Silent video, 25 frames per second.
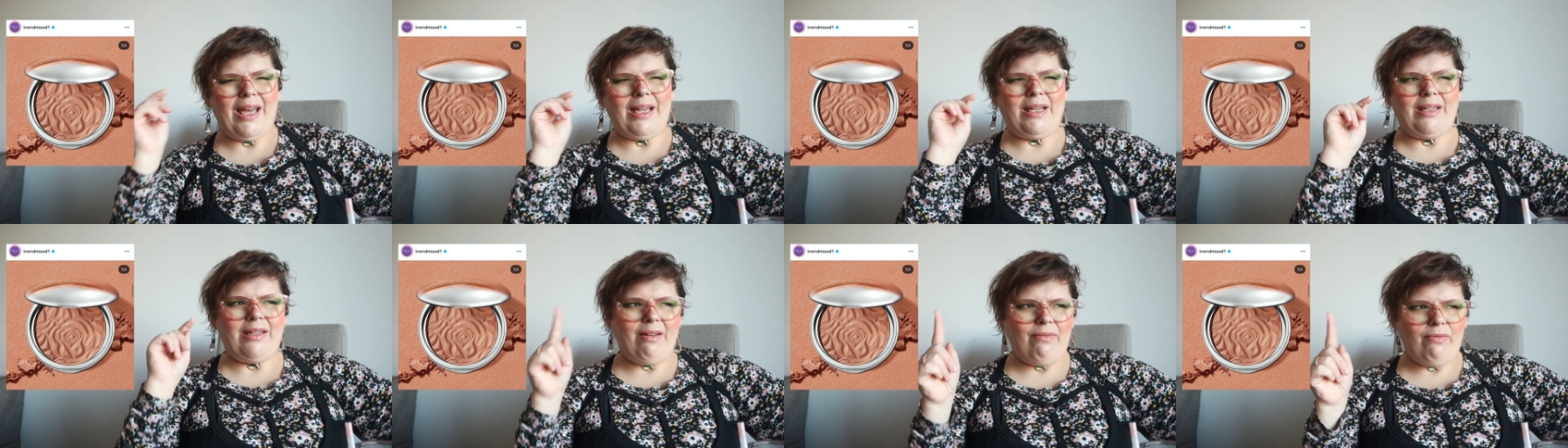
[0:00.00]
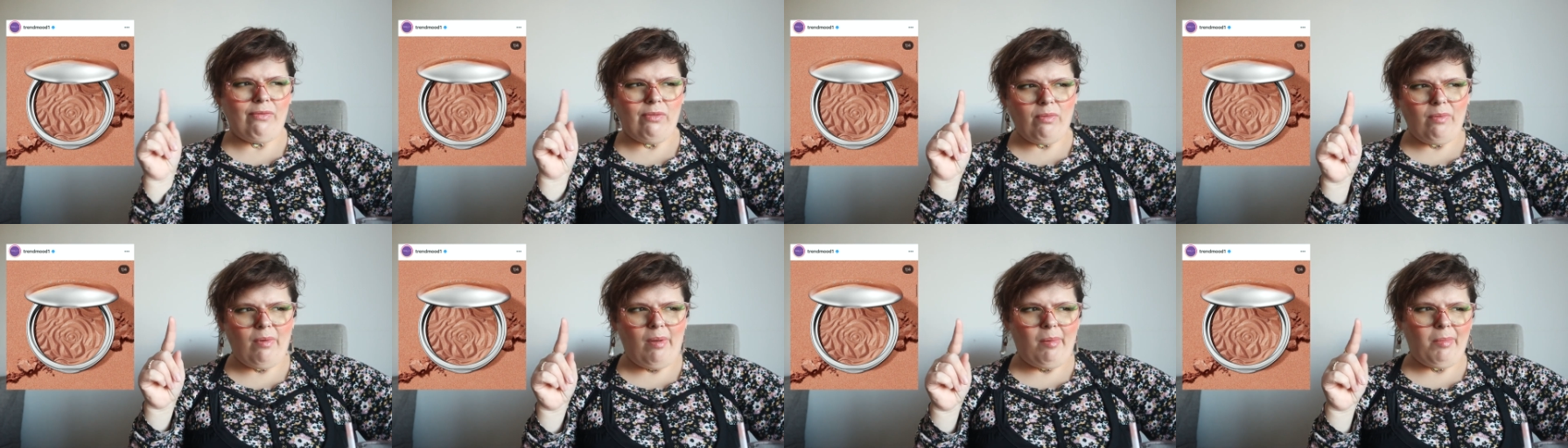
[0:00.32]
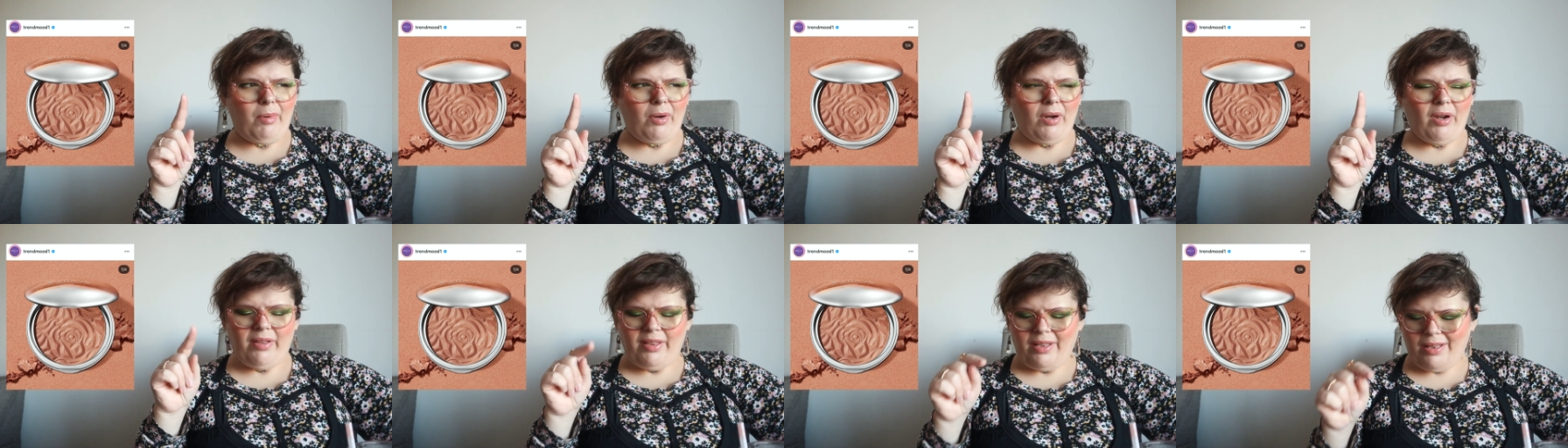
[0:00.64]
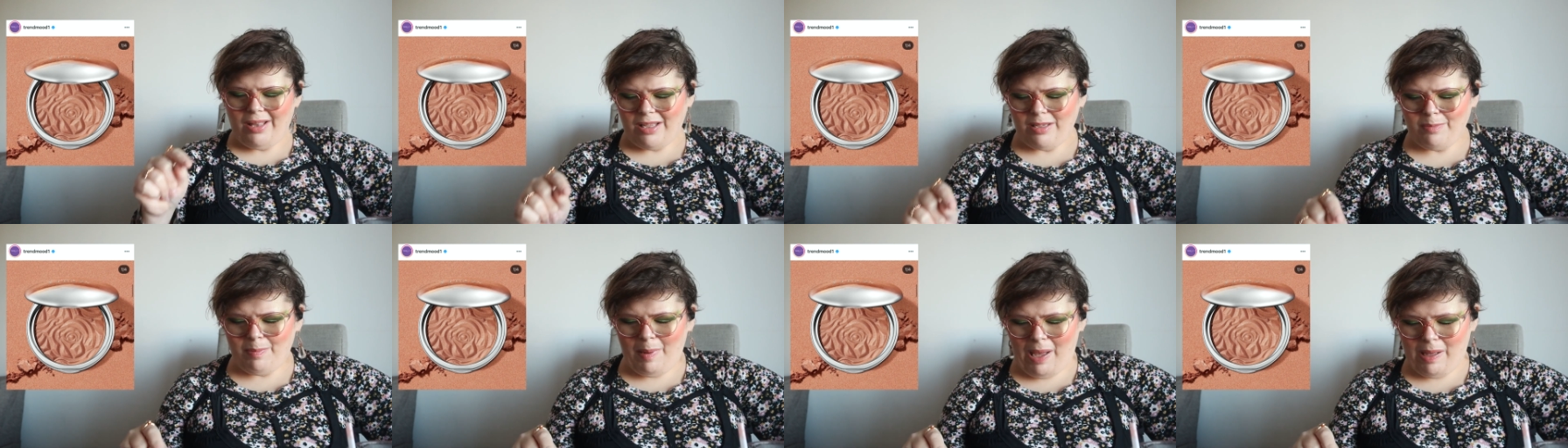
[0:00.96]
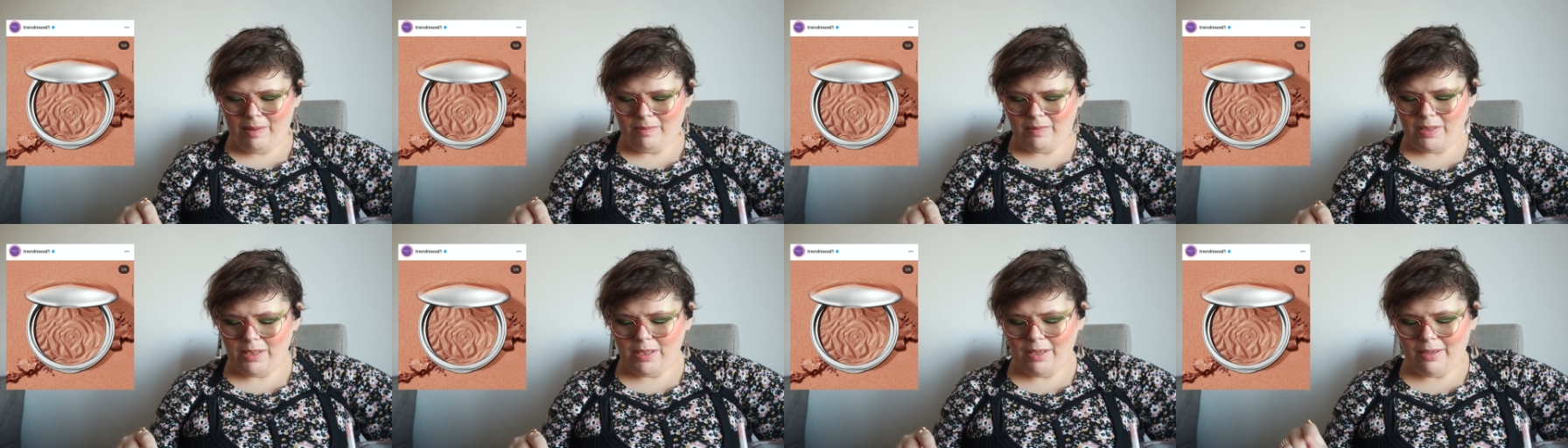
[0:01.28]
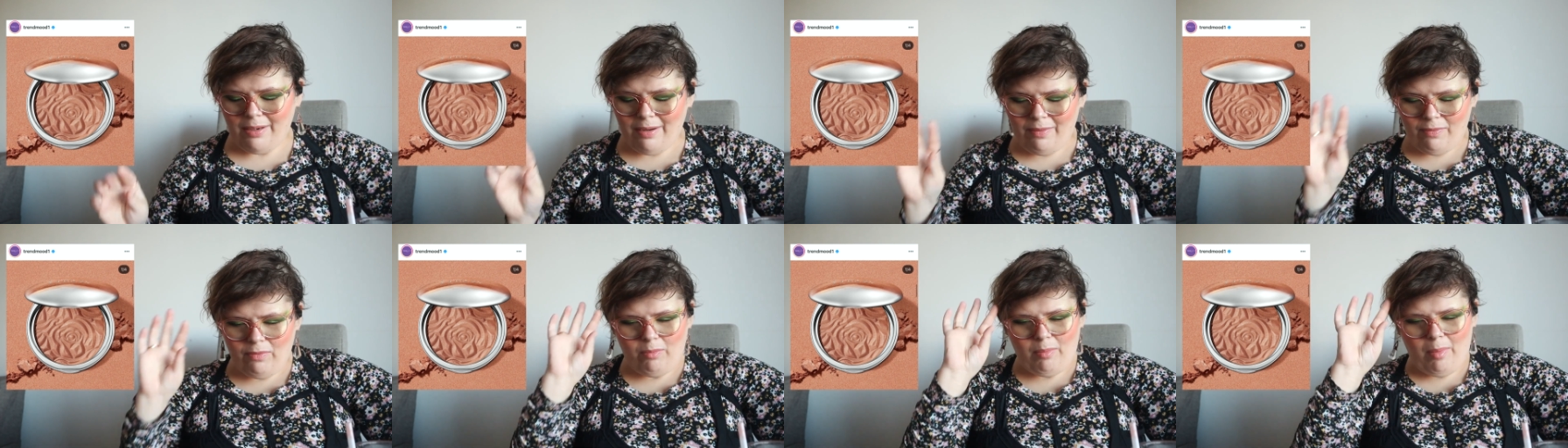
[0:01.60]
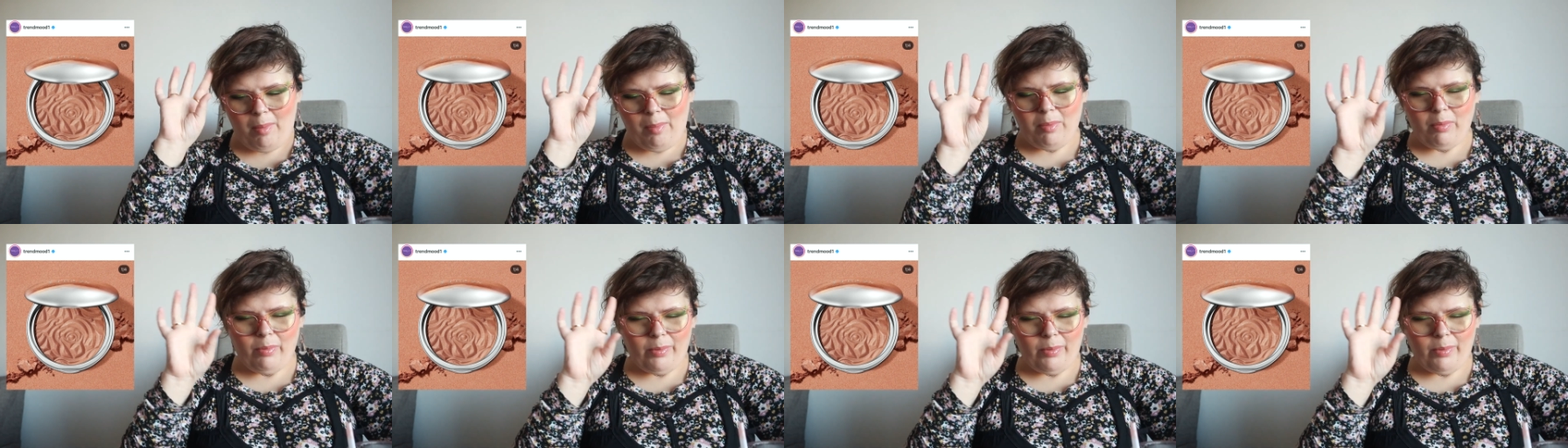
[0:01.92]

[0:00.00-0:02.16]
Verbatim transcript: I never remember, I think that's pounds. I never remember